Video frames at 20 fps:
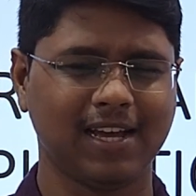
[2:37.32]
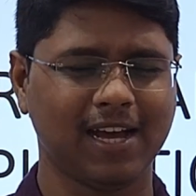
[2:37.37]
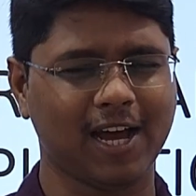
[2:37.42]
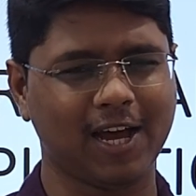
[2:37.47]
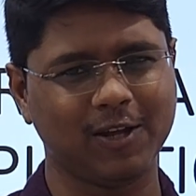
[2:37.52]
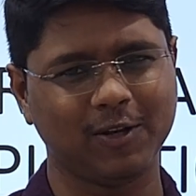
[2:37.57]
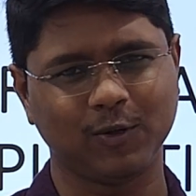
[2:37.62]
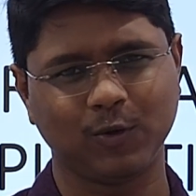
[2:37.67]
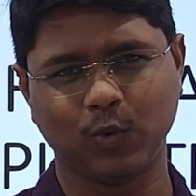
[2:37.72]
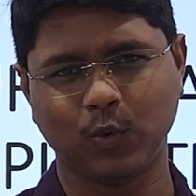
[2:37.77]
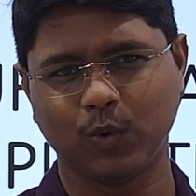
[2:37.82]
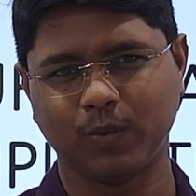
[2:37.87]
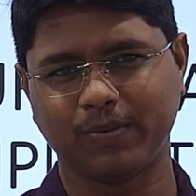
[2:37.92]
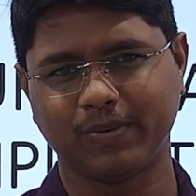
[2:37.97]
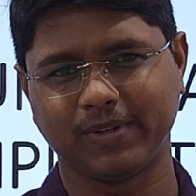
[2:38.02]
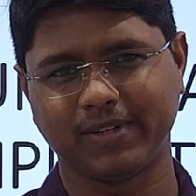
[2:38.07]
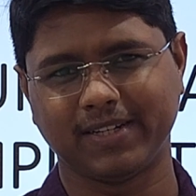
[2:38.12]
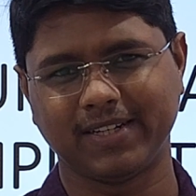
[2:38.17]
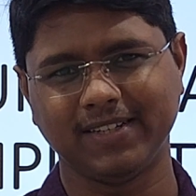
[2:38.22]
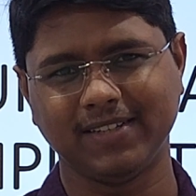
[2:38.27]
I'll go
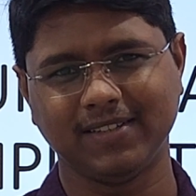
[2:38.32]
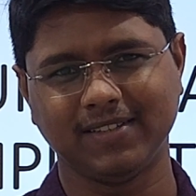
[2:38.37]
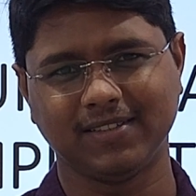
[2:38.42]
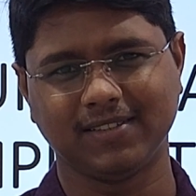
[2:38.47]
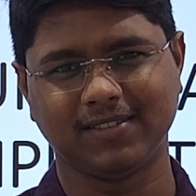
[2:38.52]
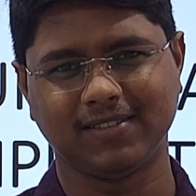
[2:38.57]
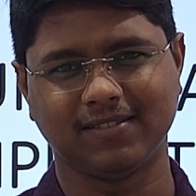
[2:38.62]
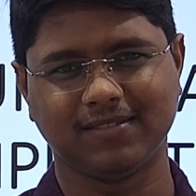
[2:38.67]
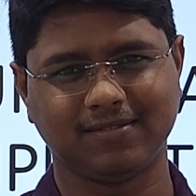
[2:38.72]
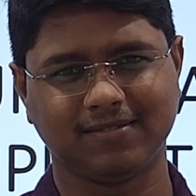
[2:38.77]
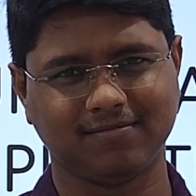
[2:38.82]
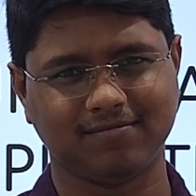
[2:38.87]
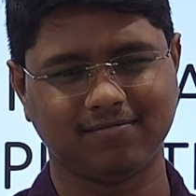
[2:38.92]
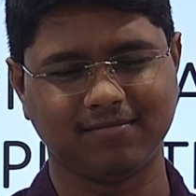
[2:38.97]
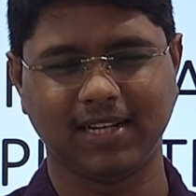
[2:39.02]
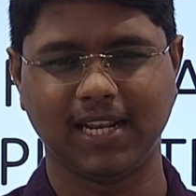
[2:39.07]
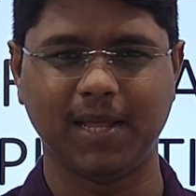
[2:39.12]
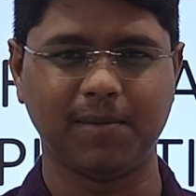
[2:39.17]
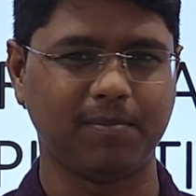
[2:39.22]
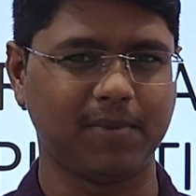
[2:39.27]
for a
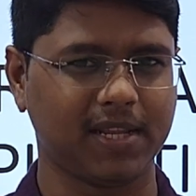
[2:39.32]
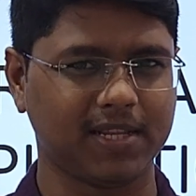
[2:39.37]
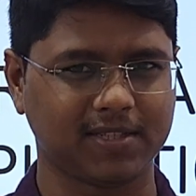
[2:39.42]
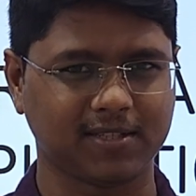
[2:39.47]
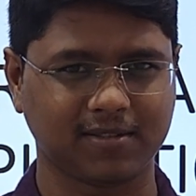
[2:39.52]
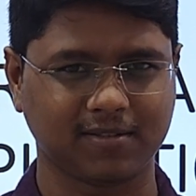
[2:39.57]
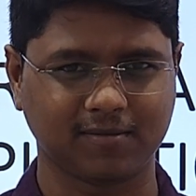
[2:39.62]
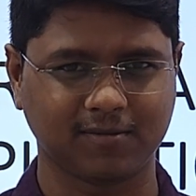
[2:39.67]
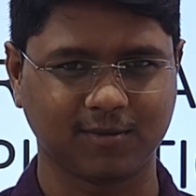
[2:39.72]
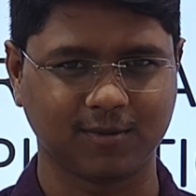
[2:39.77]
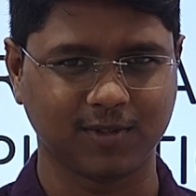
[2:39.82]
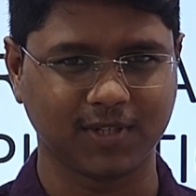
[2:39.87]
lameness.